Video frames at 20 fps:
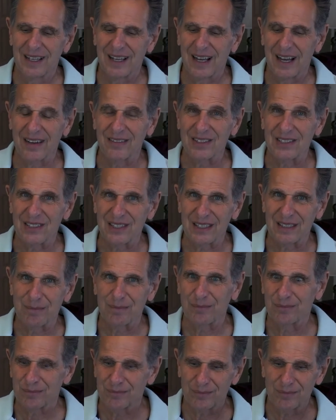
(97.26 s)
Obviously,
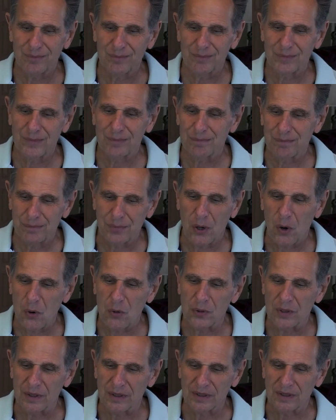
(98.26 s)

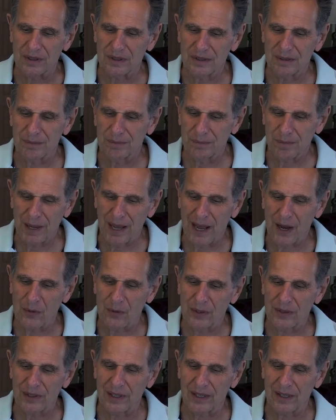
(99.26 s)
potent
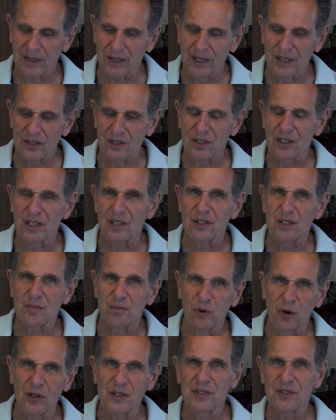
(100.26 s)
power there. She is
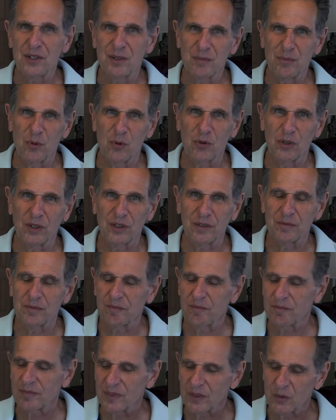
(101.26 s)
also born
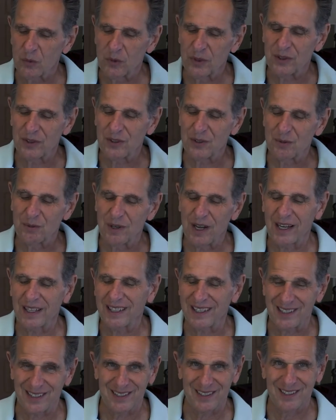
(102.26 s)
with
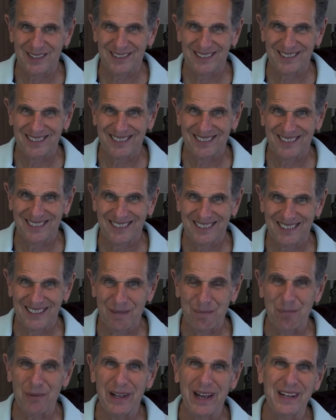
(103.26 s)
Uranus,
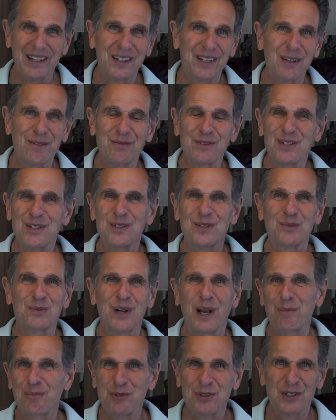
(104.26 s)
the planet of
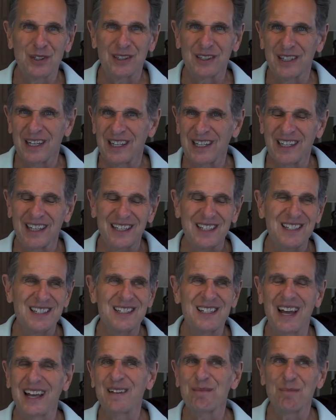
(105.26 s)
disruption and
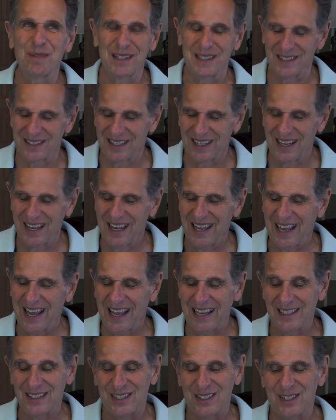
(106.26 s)
excitement,
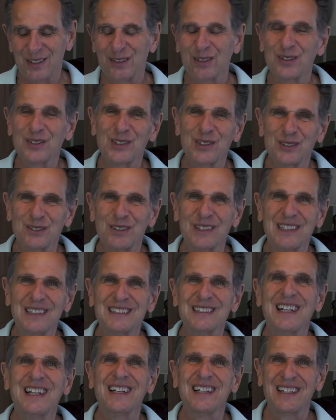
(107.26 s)
at 0
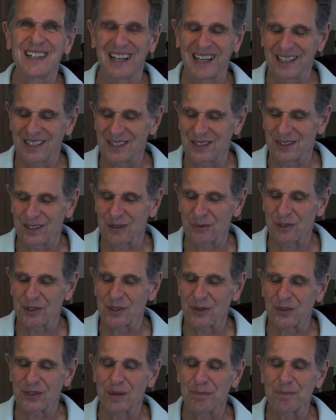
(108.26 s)
degrees Cancer, in what's
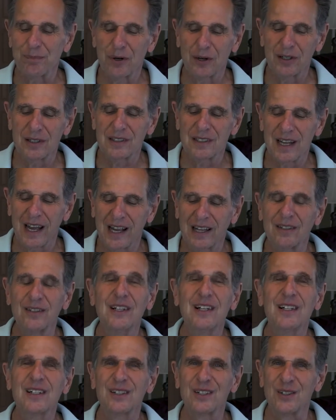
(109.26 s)
called a partile
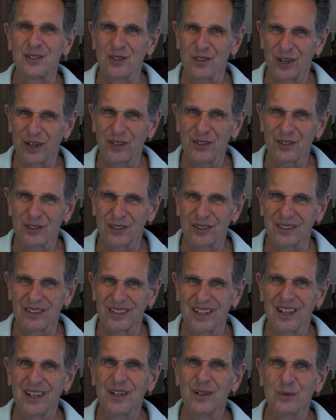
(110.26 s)

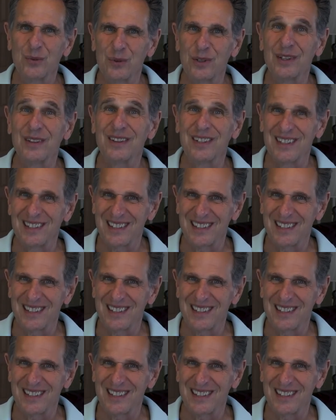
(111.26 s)
conjunction with the